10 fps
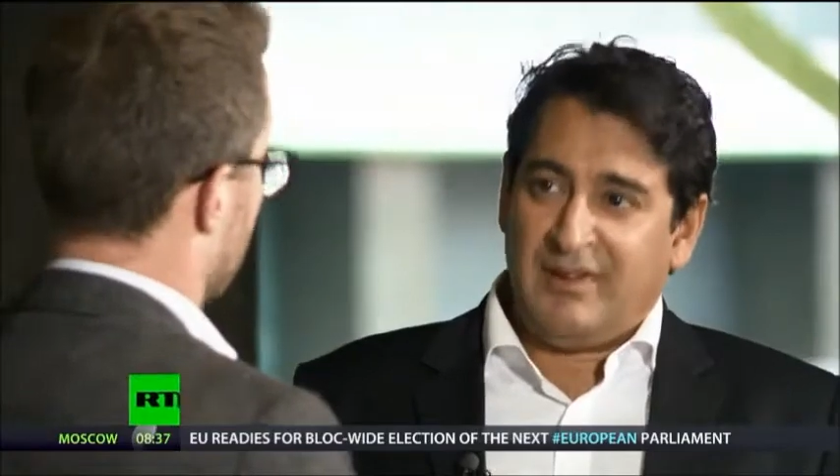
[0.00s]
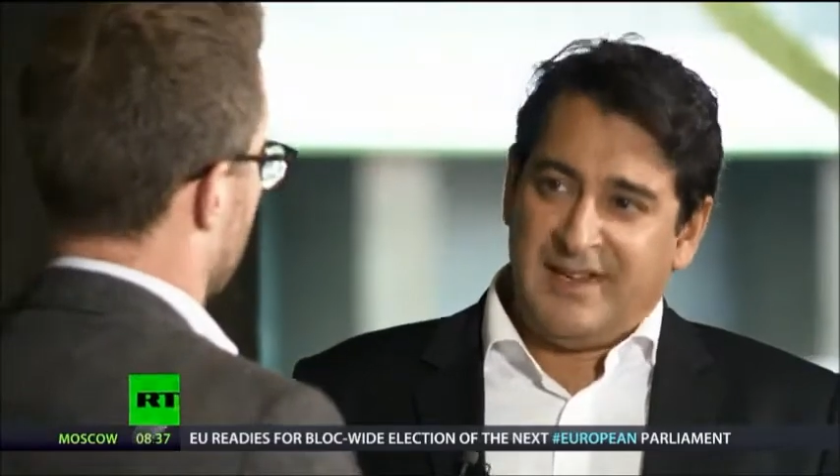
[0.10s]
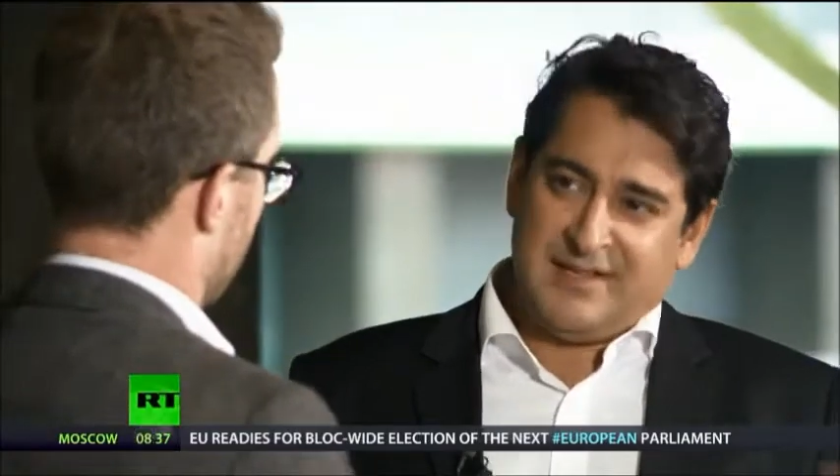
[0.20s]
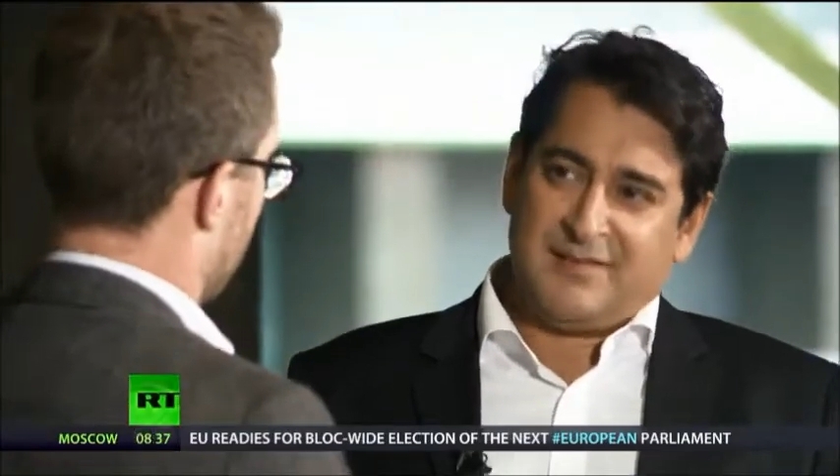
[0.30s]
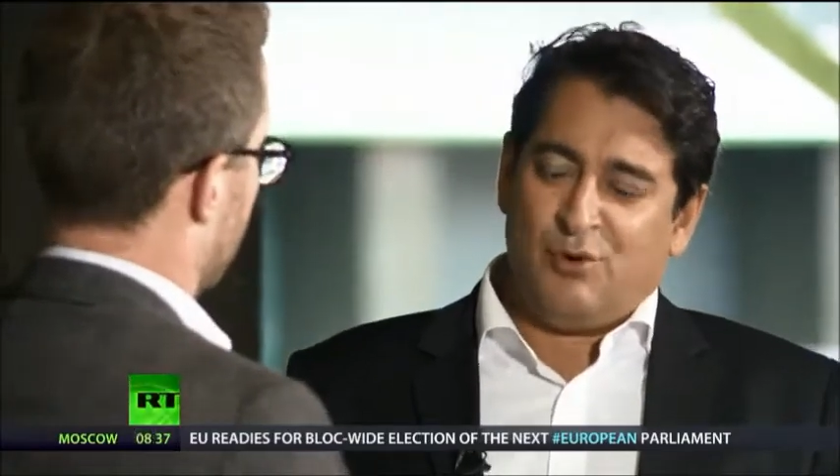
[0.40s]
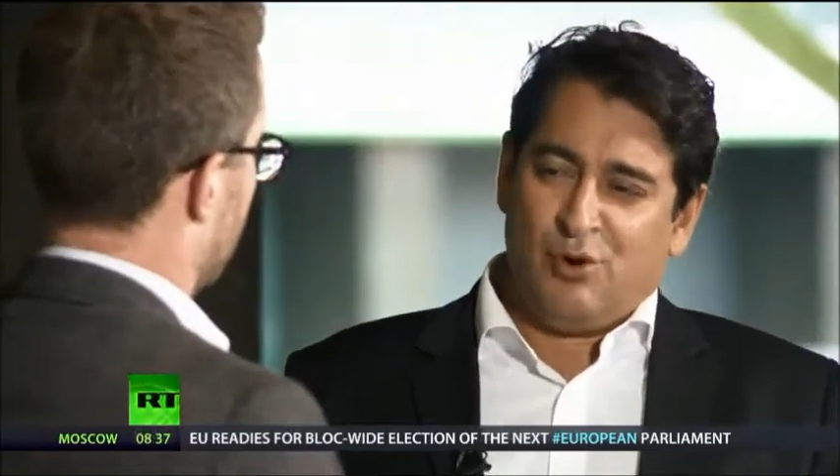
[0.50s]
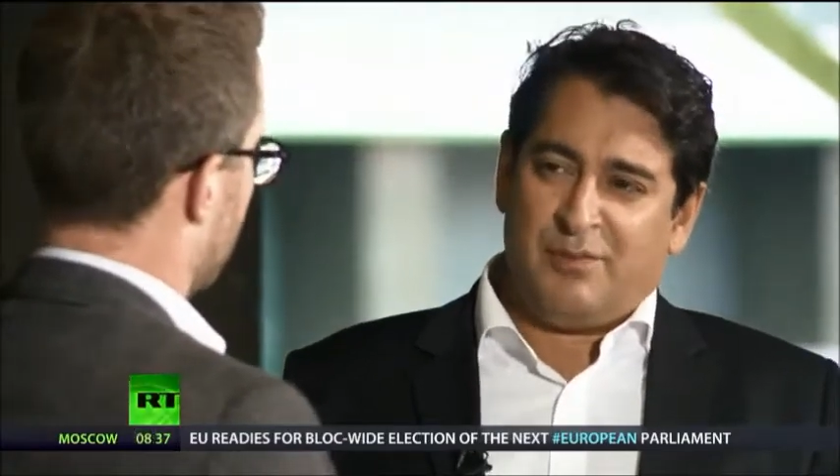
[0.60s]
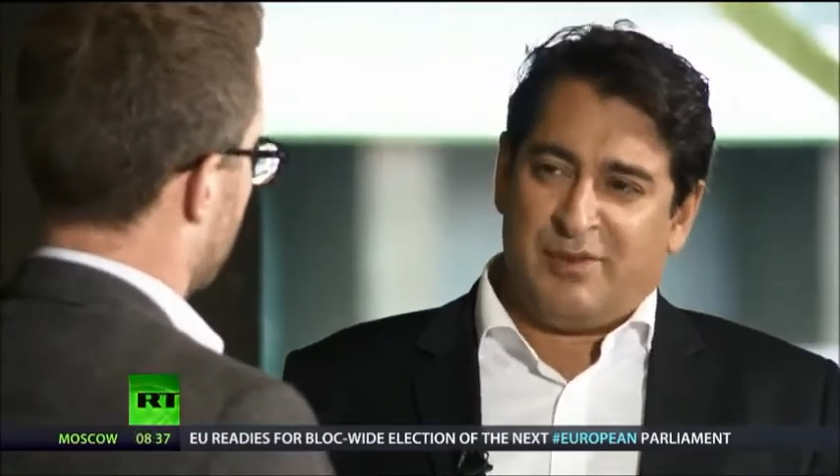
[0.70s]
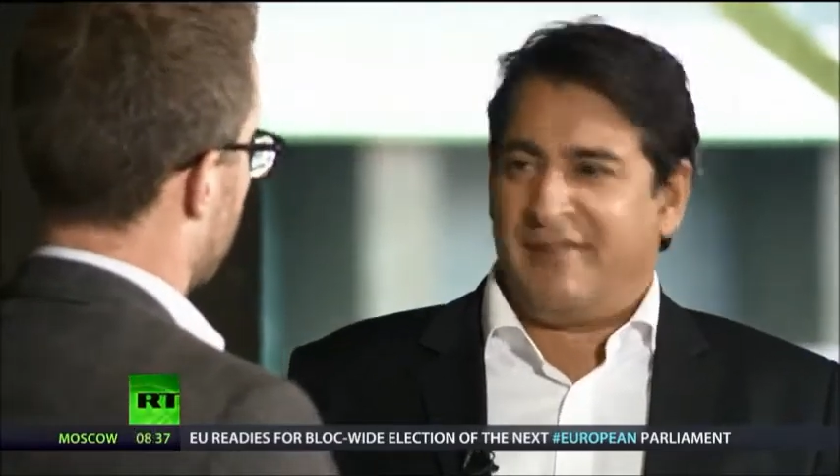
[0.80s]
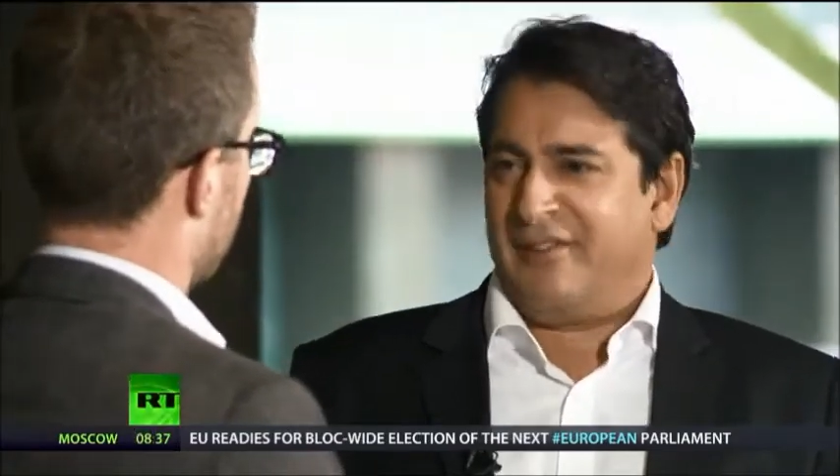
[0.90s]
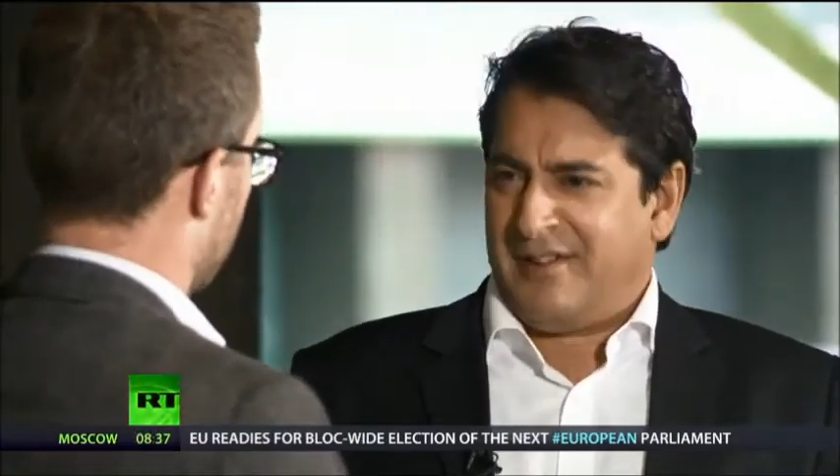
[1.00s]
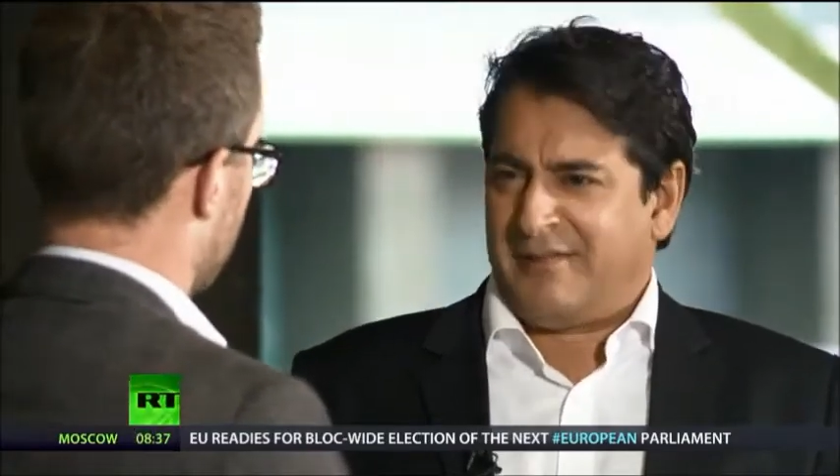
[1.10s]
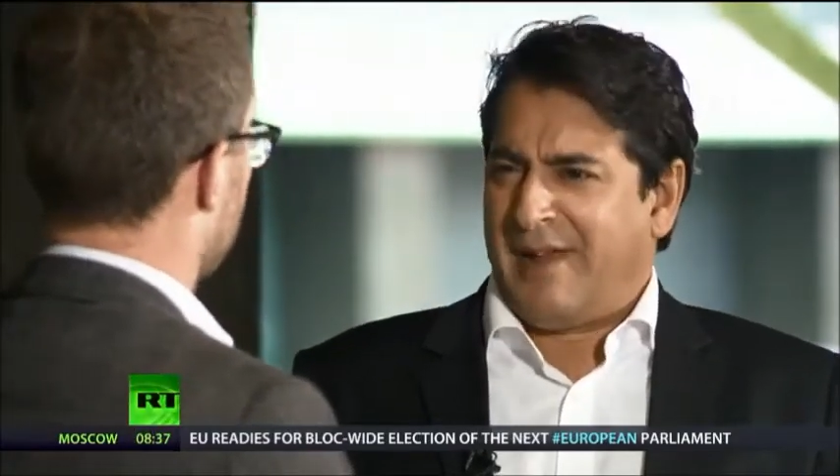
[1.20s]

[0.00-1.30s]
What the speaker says: is more prevalent,